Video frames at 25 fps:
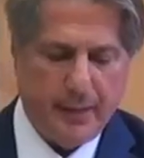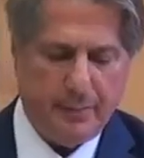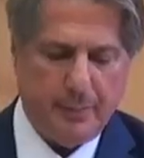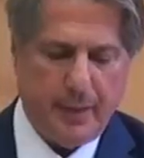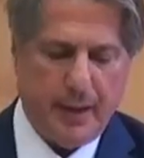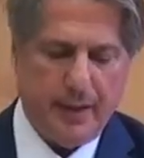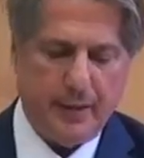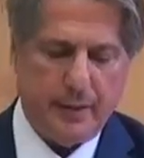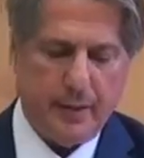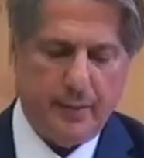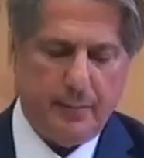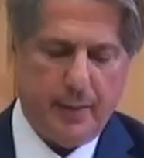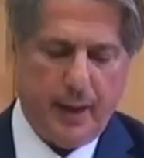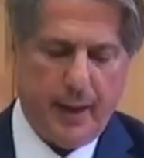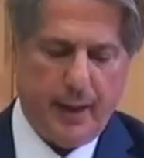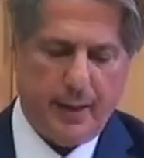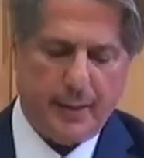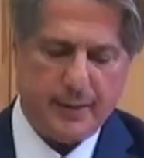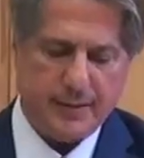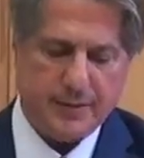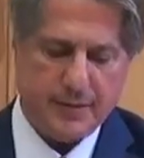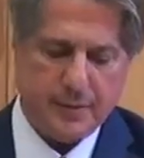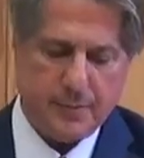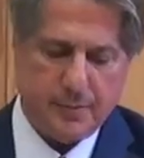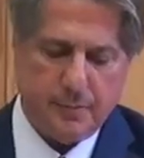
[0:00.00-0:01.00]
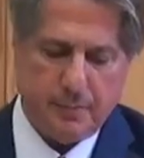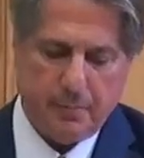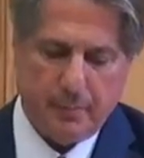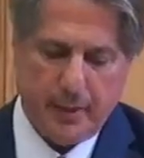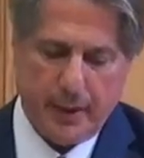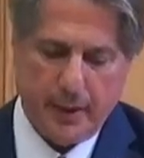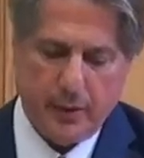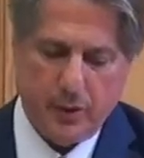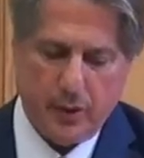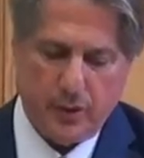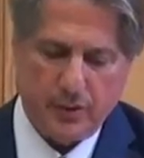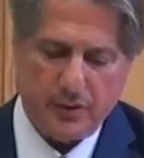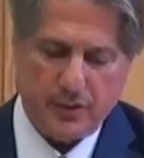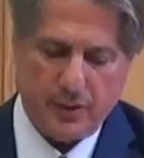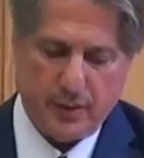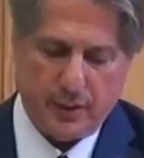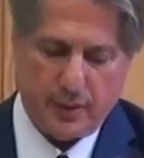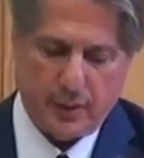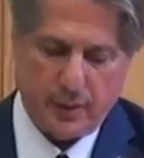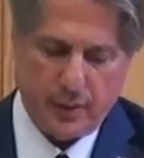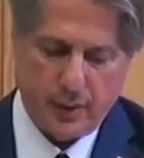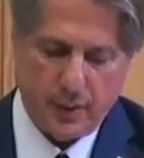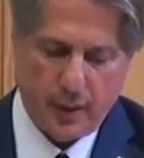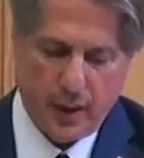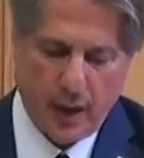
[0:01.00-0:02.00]
my remarks by noting
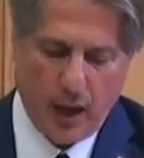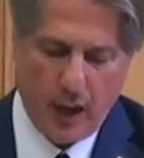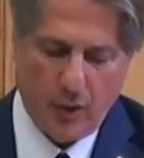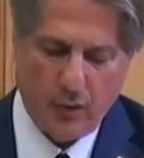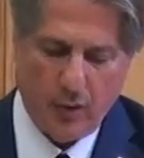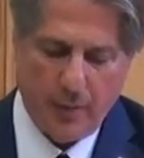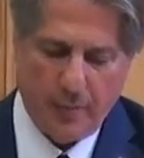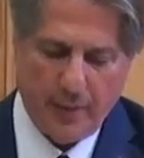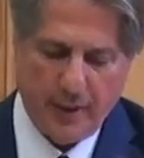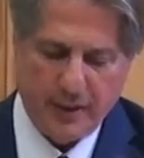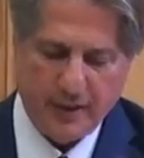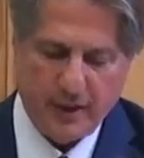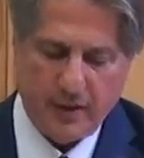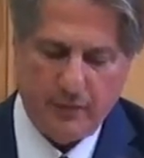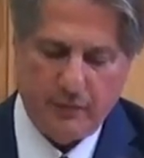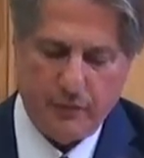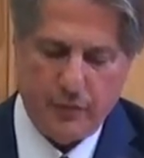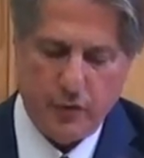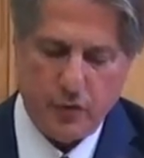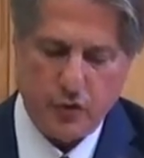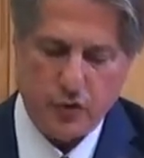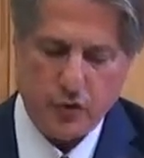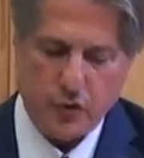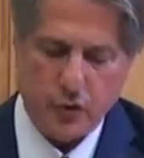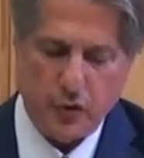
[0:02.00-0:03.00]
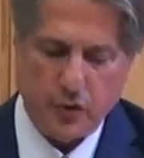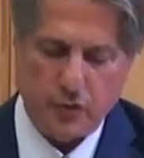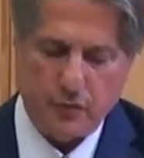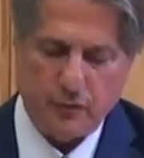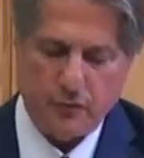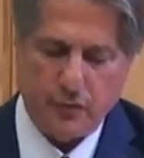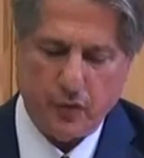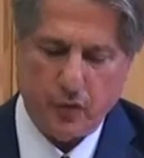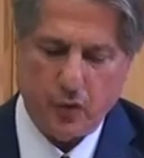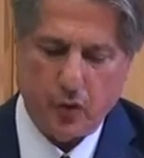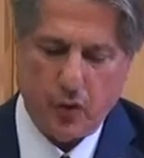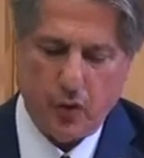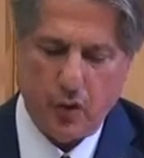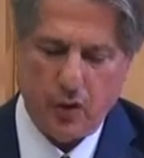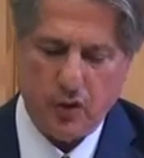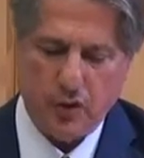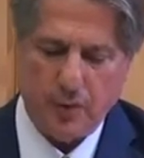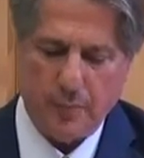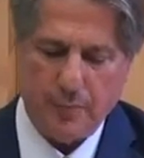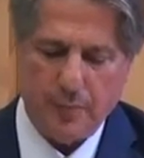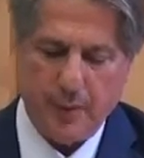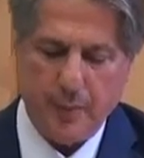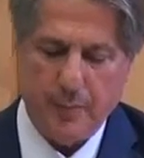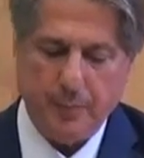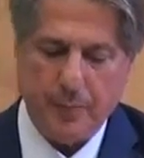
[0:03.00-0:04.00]
how a better future for all the
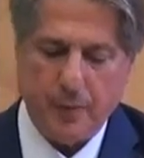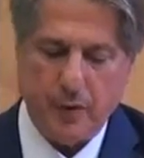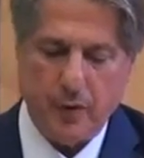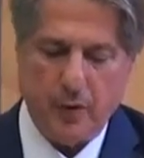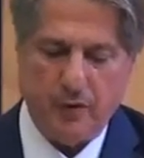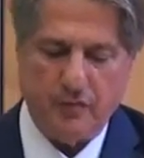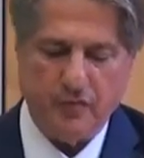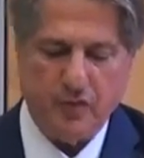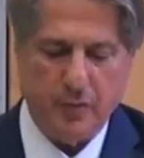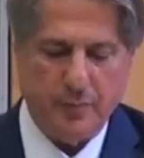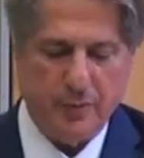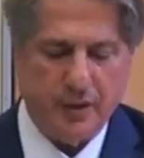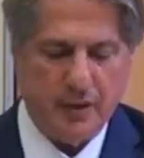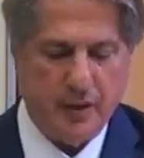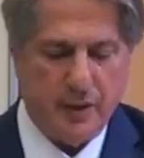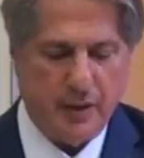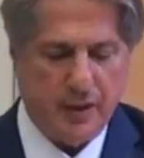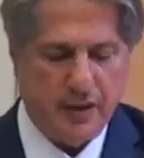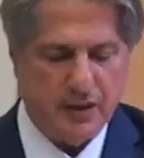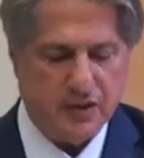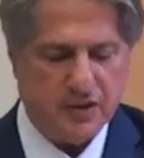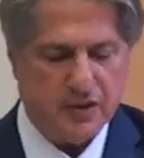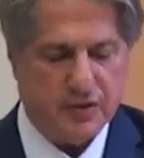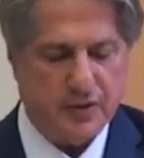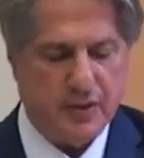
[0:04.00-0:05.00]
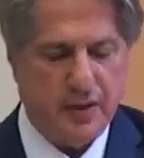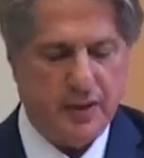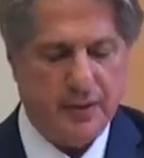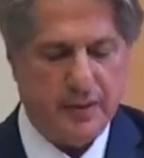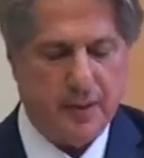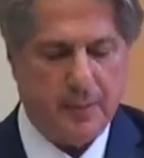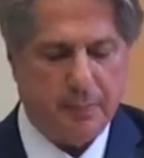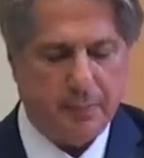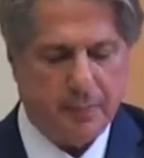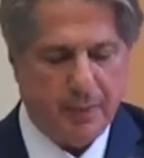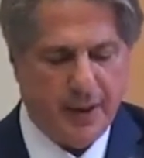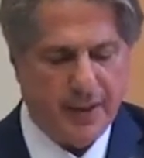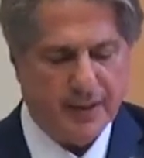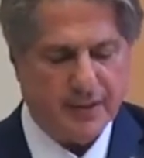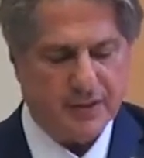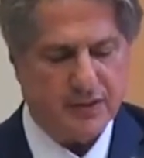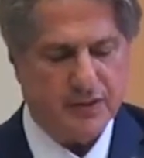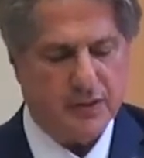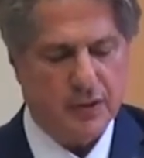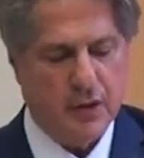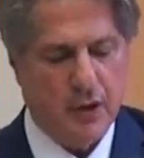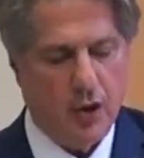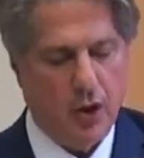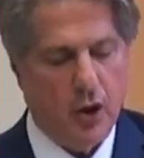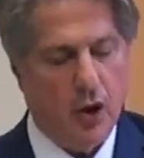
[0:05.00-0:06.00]
people of the Middle East depends
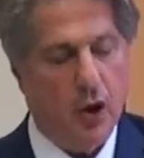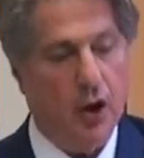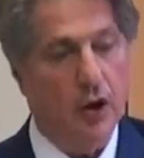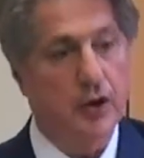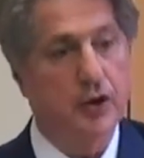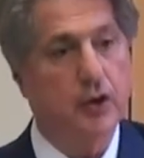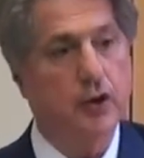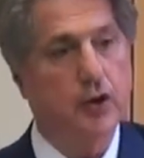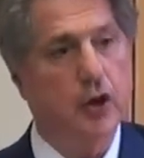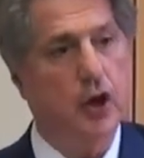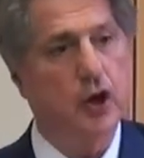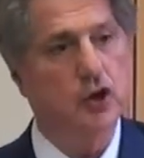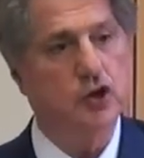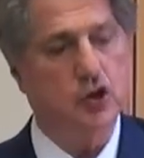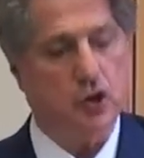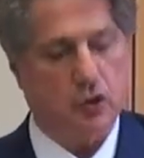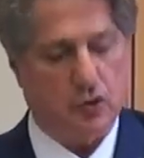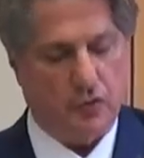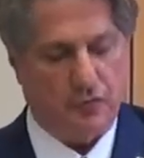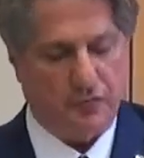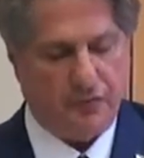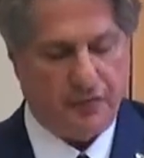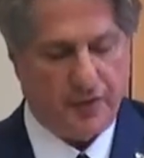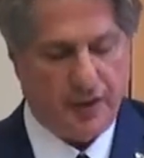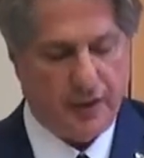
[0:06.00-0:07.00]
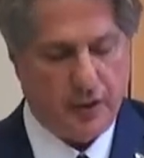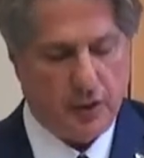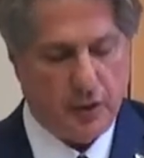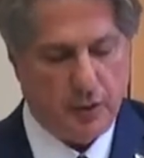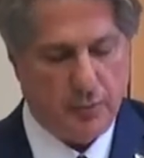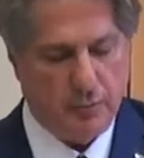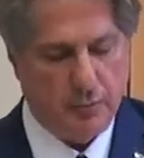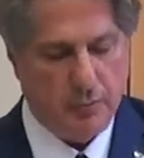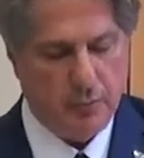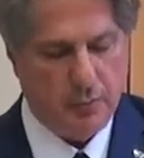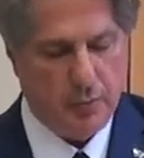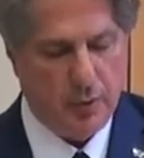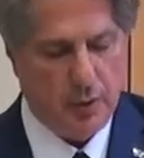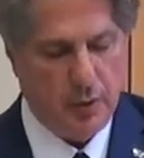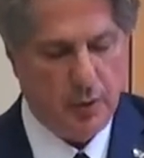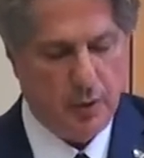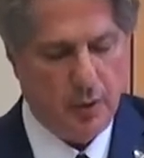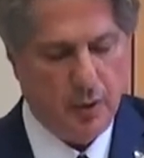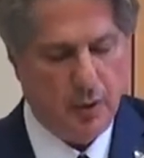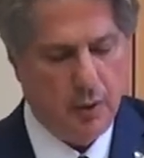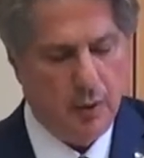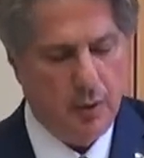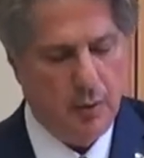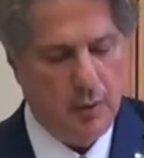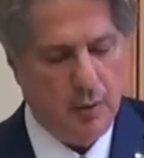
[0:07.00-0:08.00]
on a culture of freedom
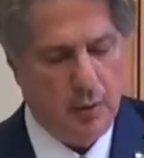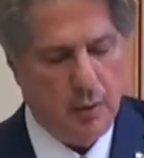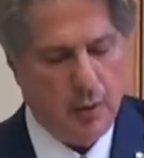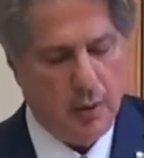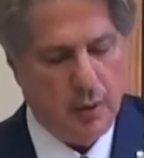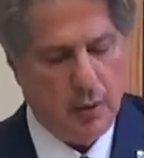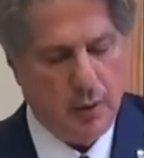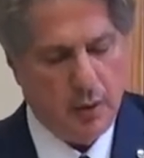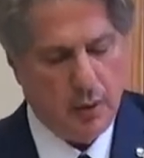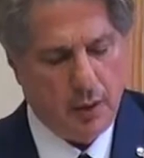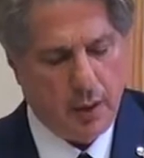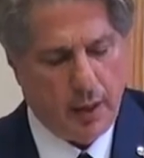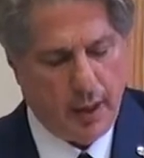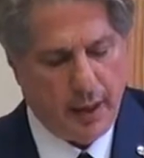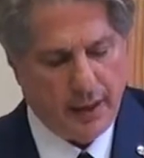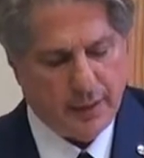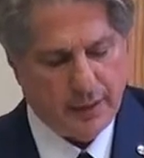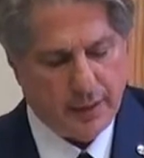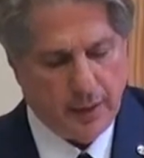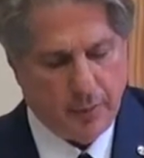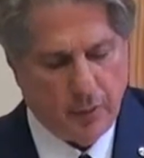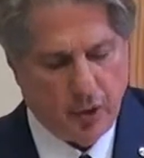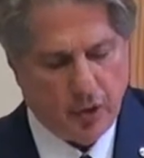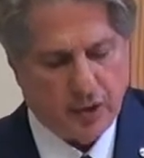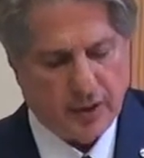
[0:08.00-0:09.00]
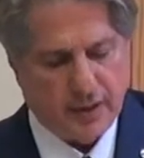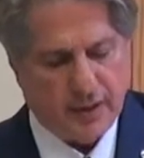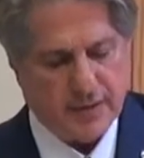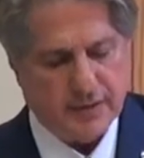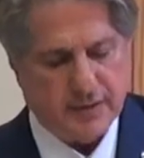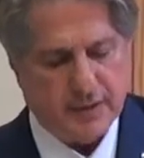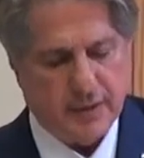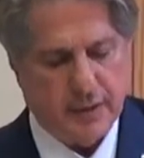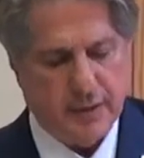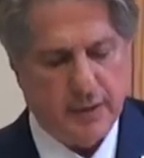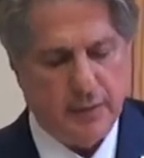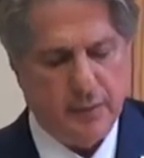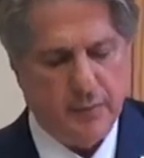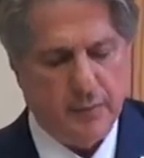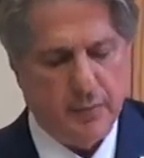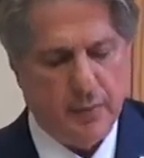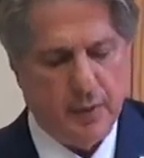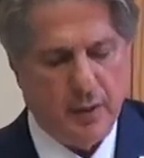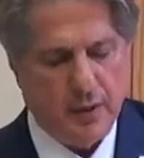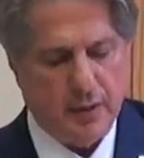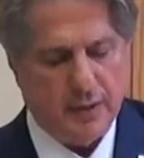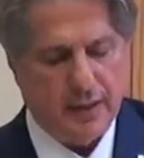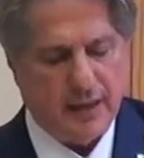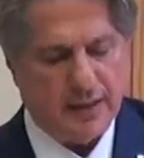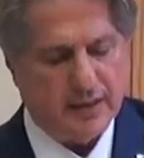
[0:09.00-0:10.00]
and democracy
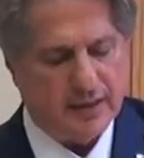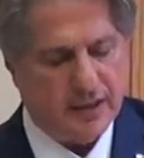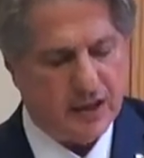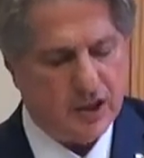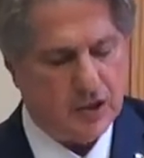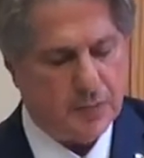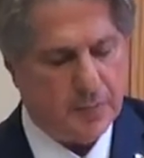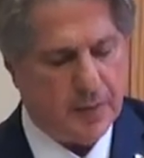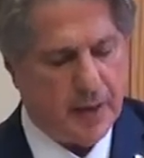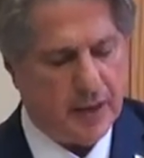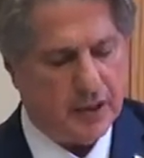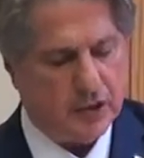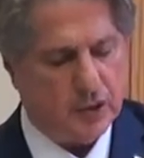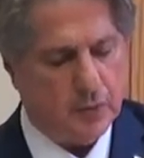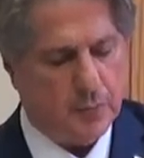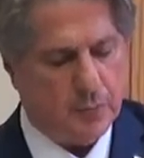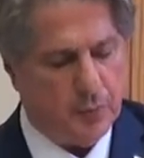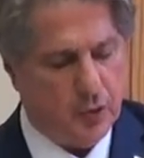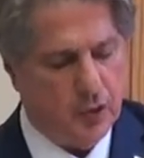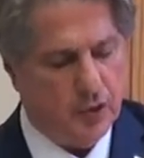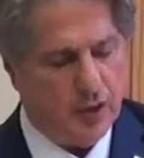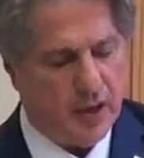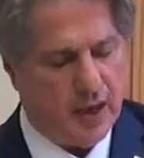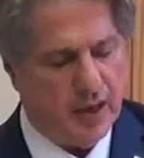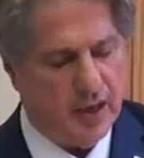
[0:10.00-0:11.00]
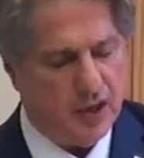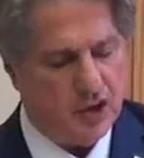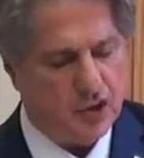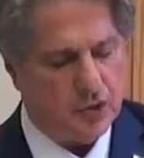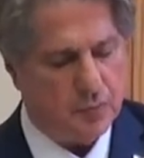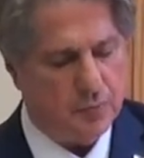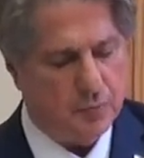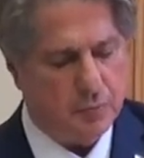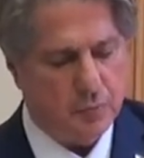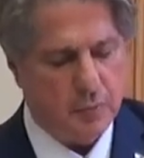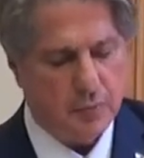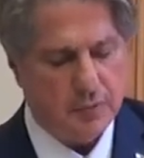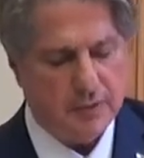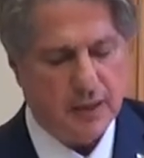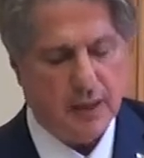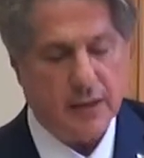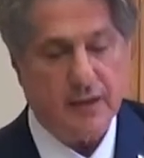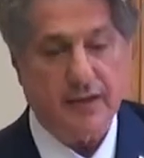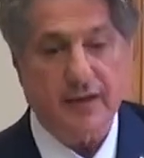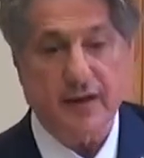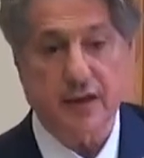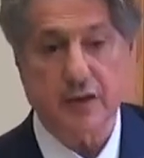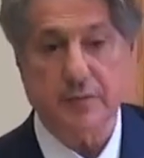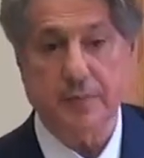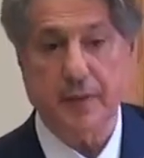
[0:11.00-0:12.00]
that respect pluralism, that
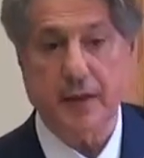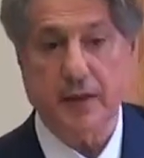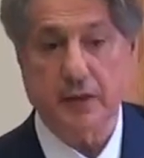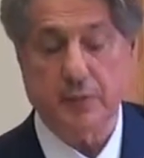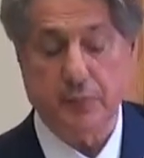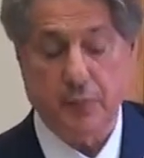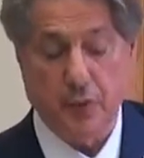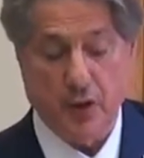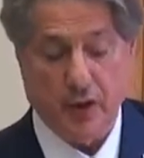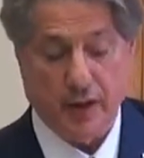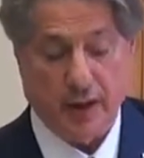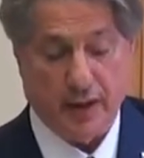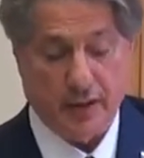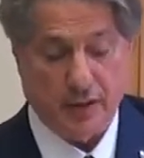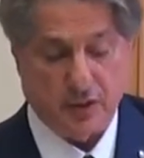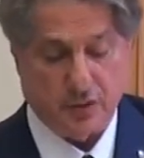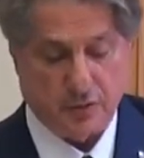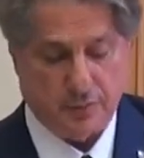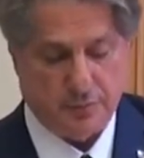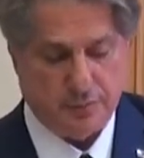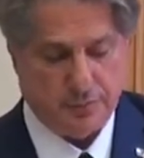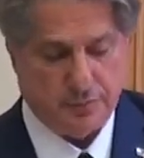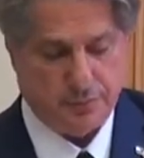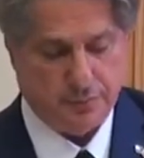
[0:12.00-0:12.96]
respect pluralism.